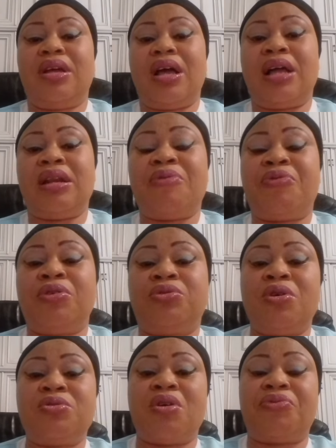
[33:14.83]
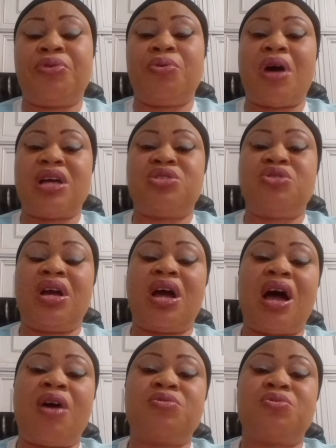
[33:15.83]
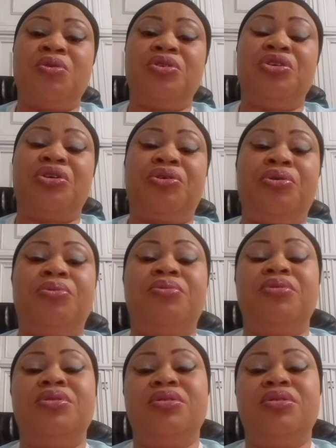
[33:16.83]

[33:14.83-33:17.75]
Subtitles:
And for those of you who have joined her also in the queue